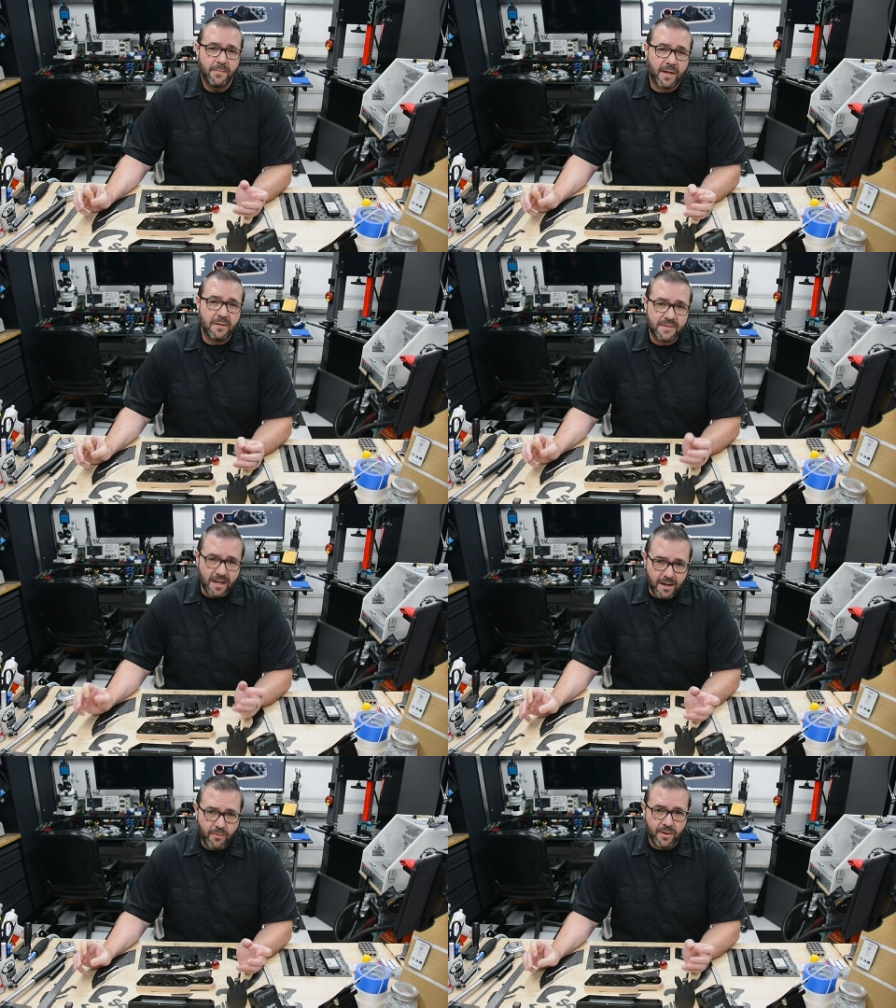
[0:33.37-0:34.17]
it becomes
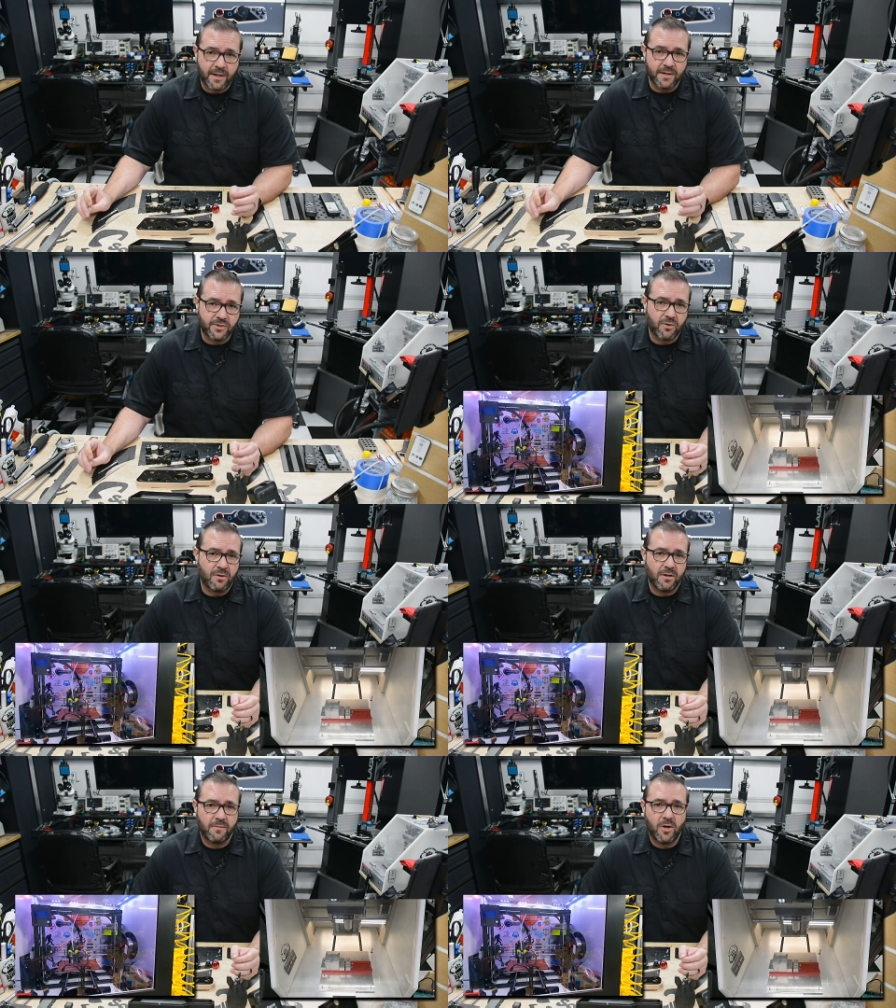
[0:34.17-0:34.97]
awkward to
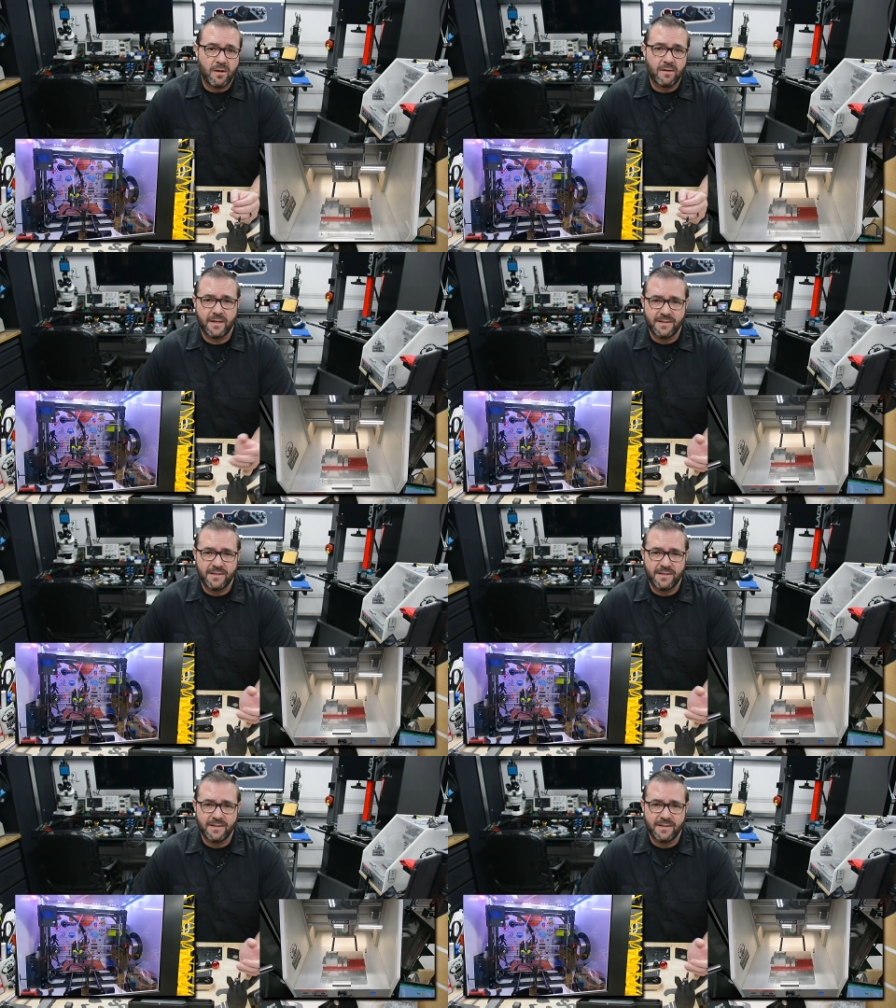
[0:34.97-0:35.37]
control them all,